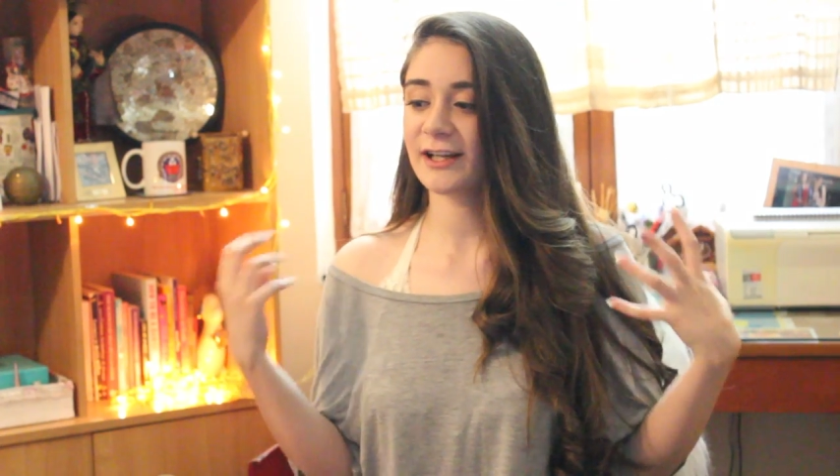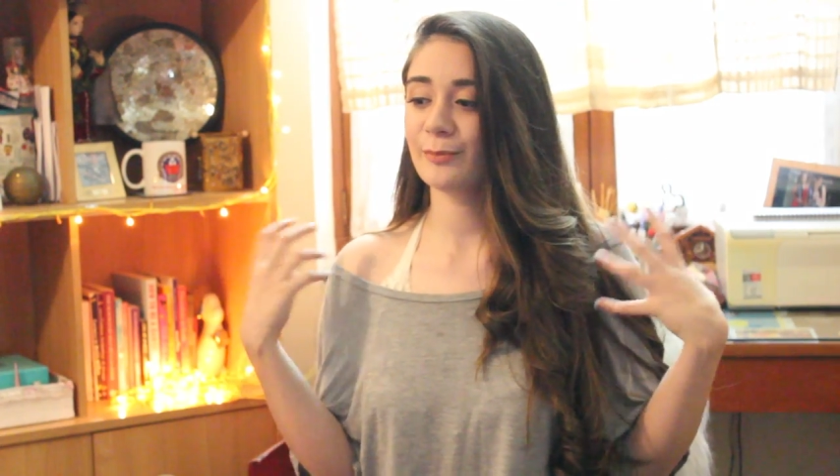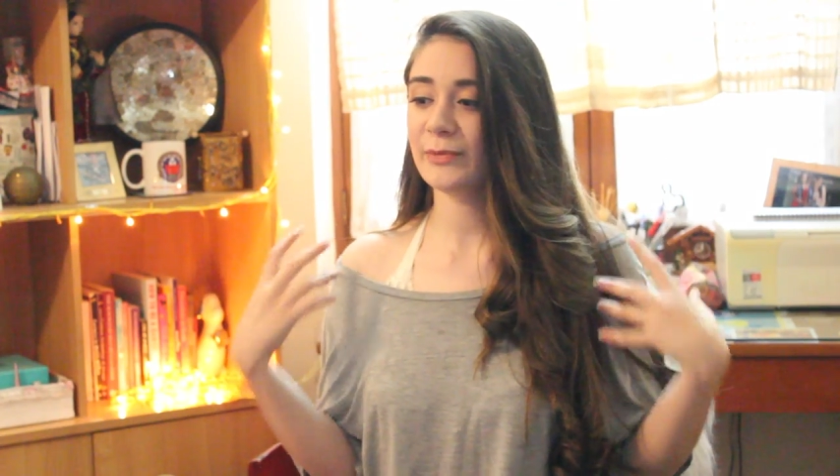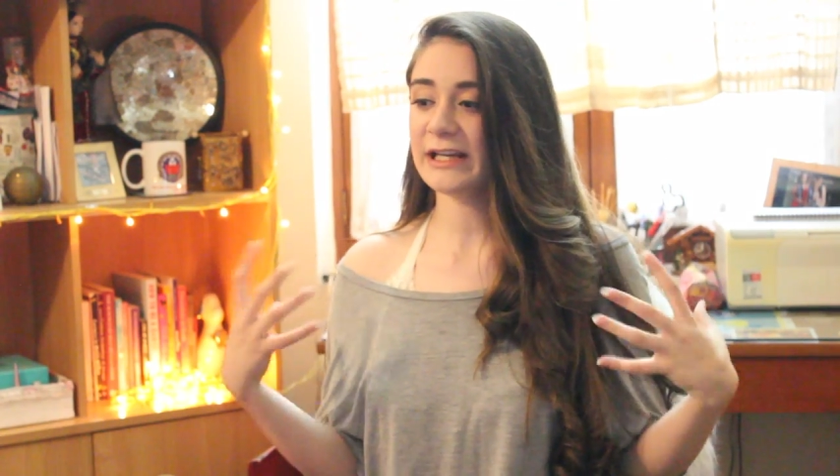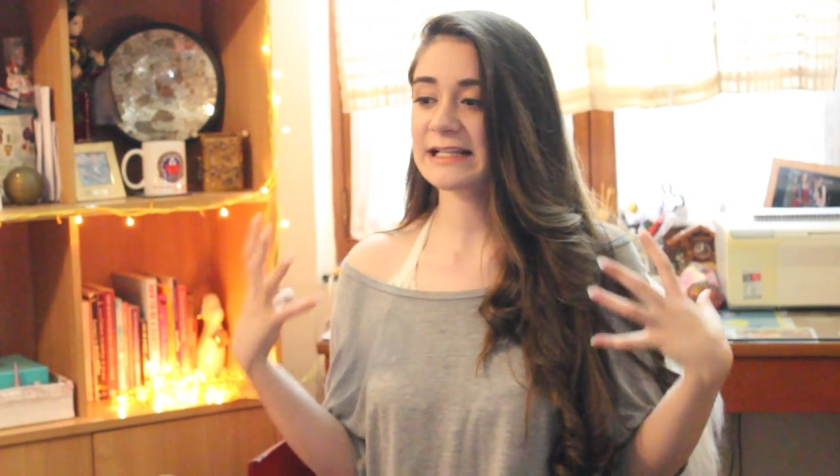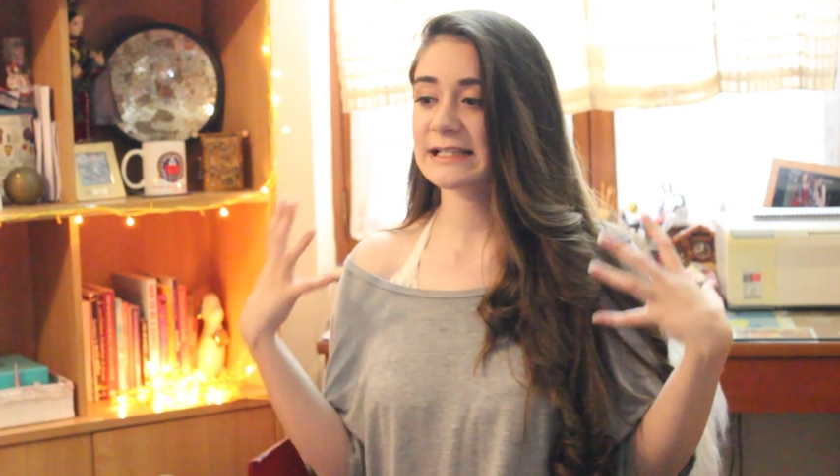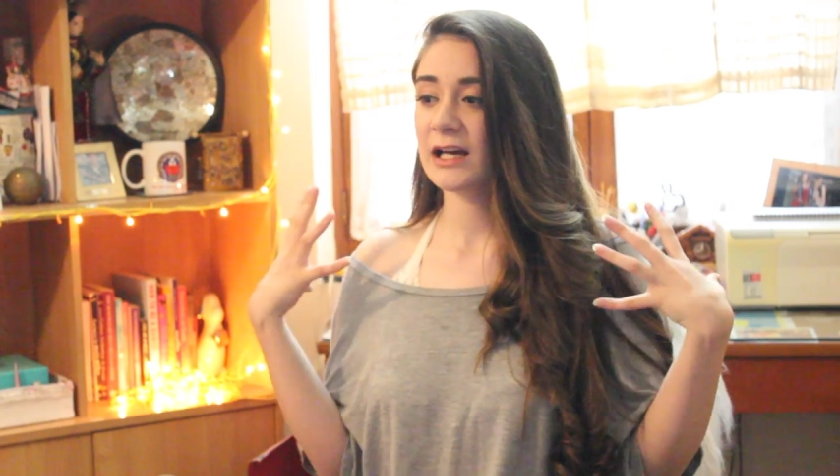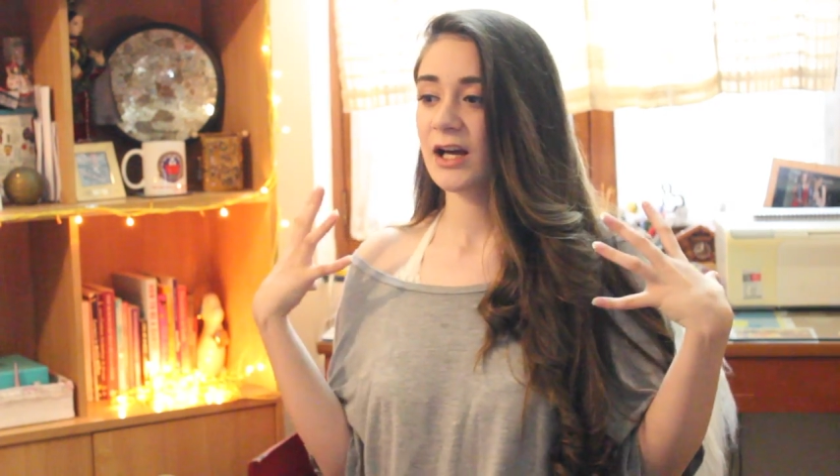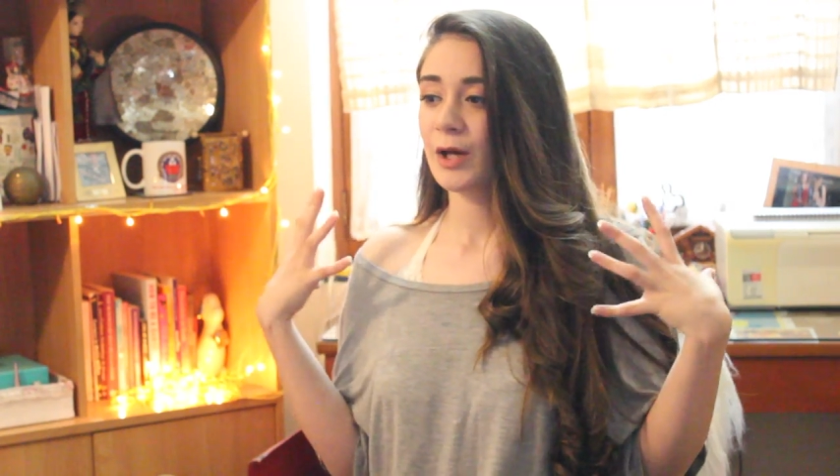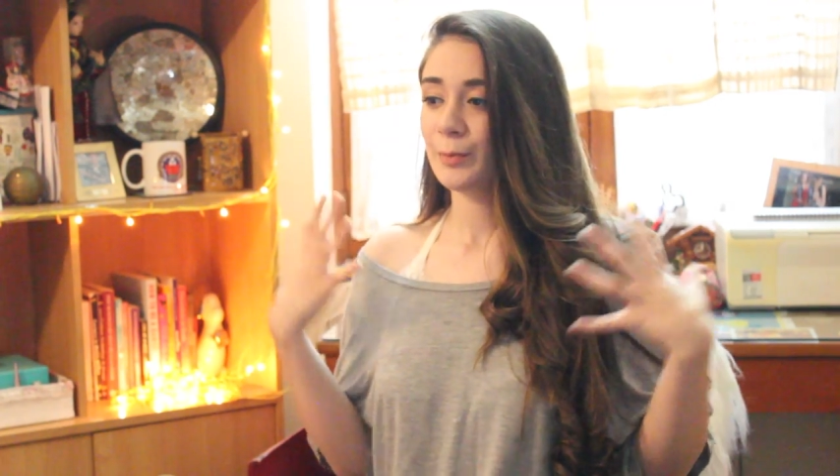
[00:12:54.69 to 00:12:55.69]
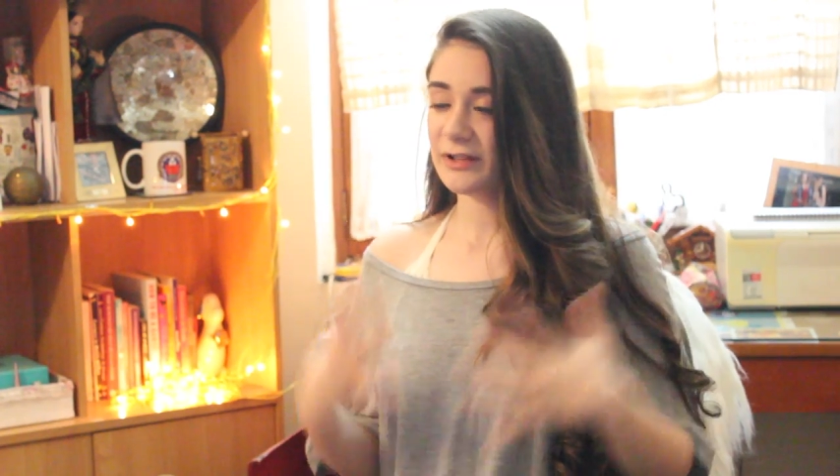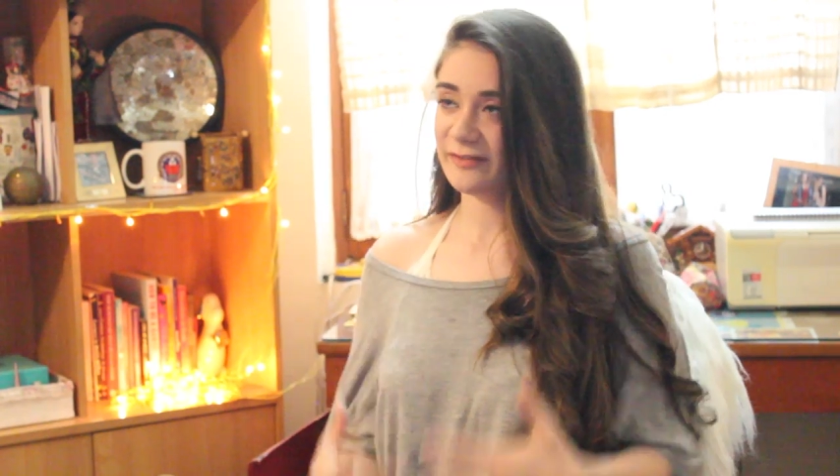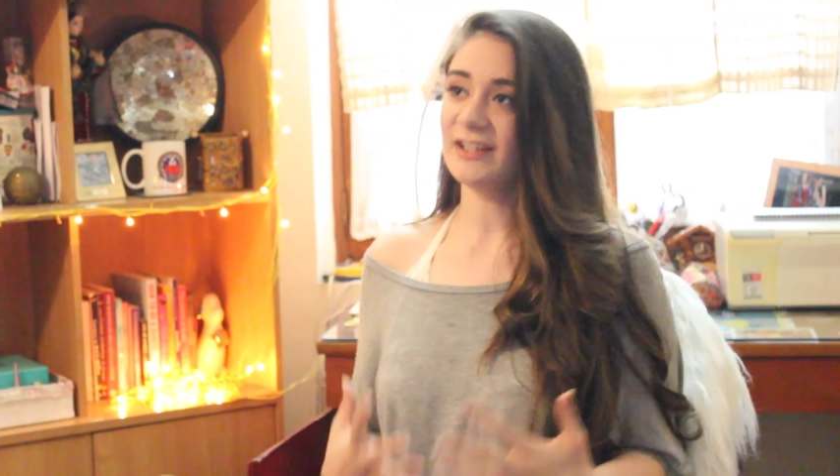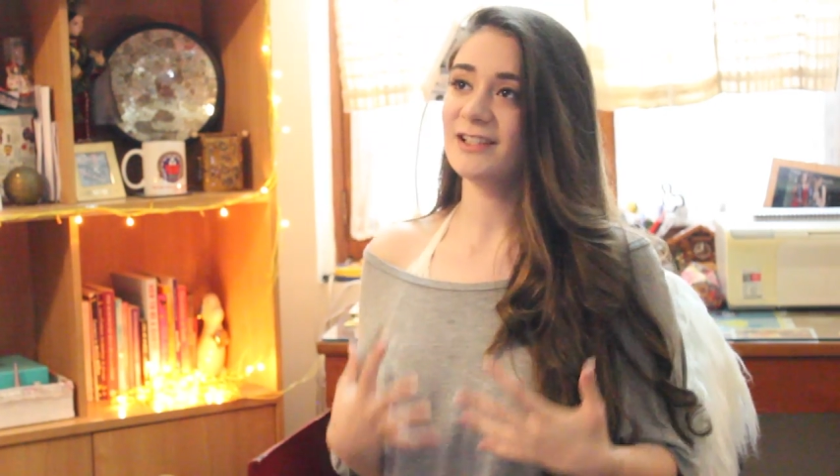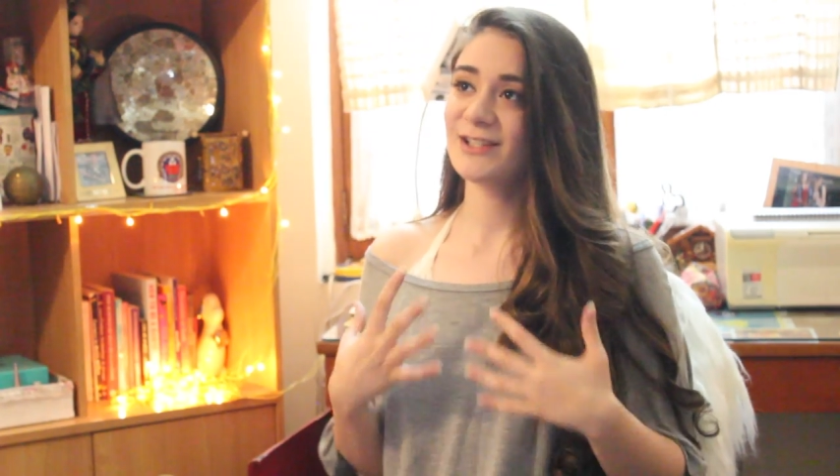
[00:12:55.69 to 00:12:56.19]
Like, it makes me
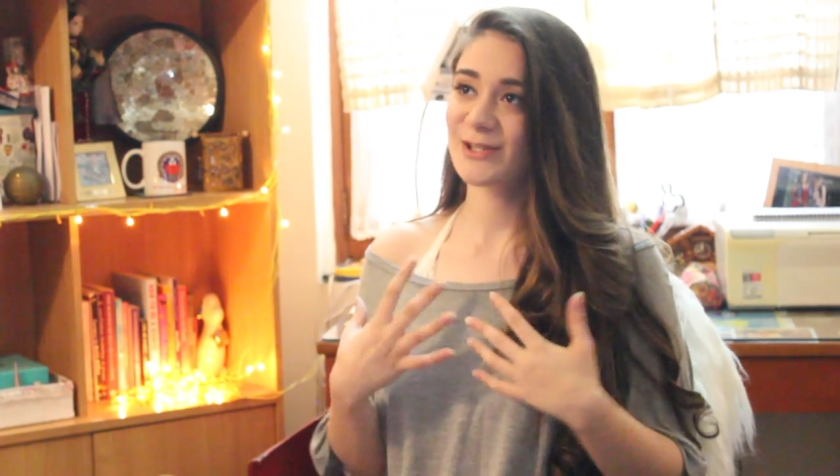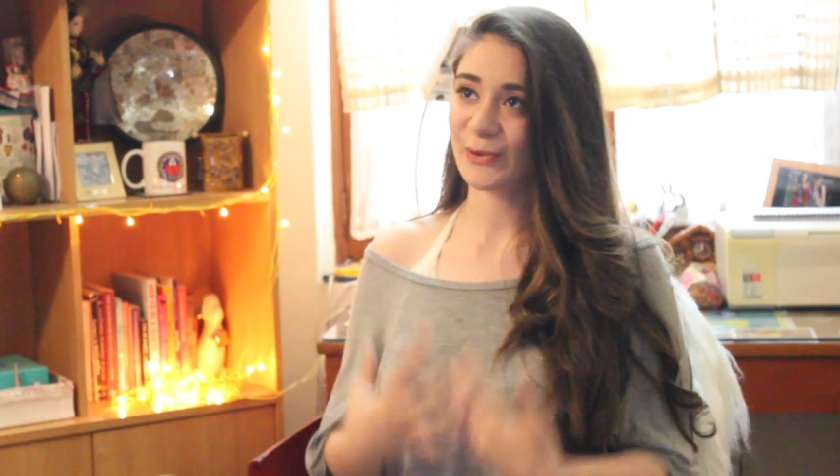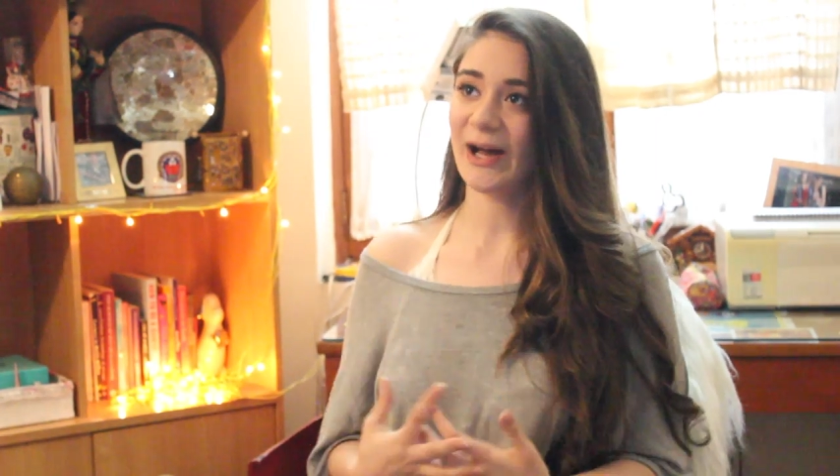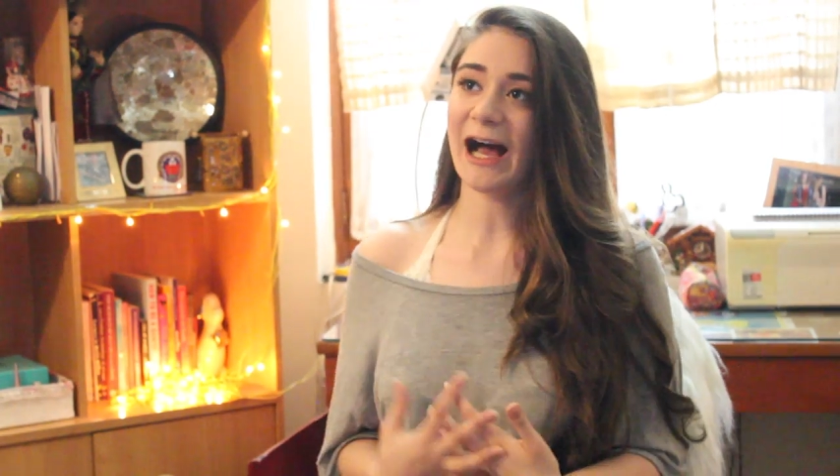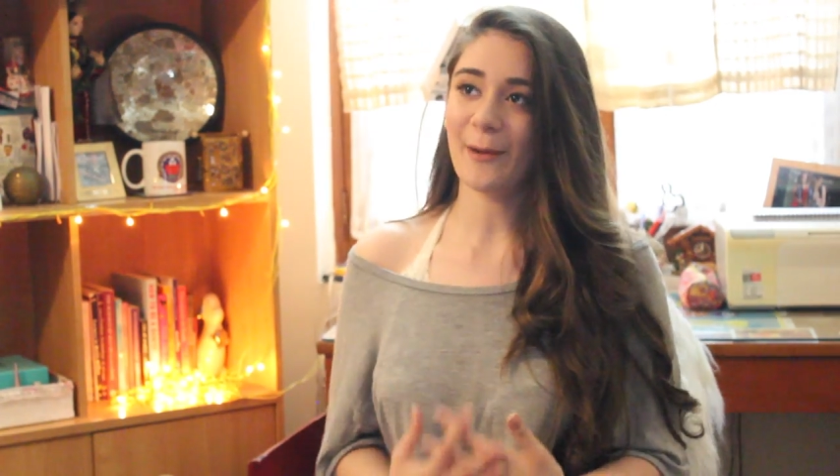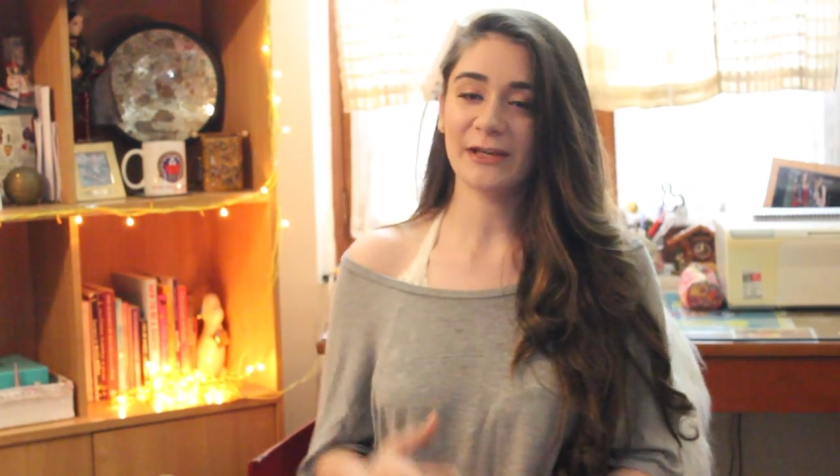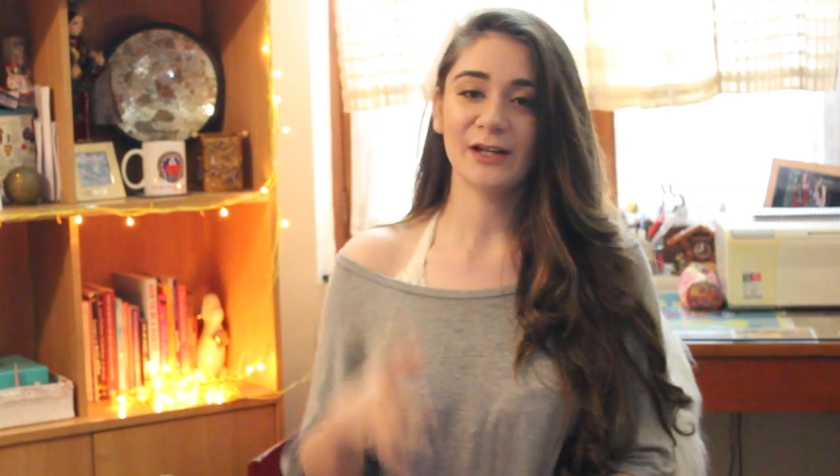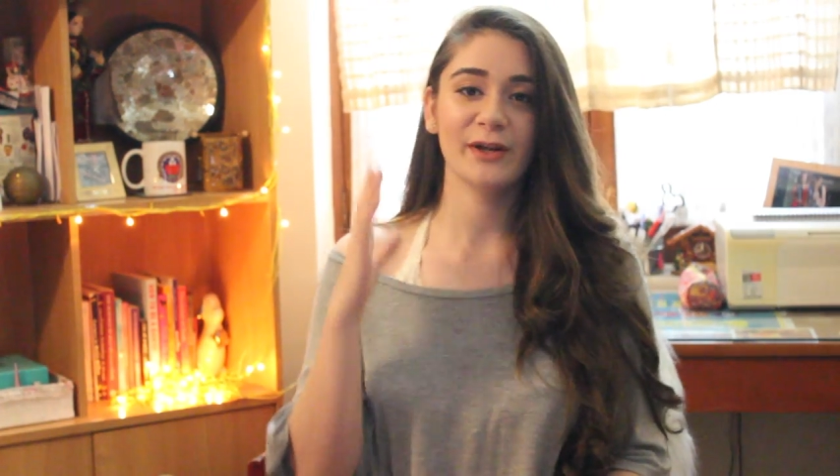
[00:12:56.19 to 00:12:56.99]
feel so happy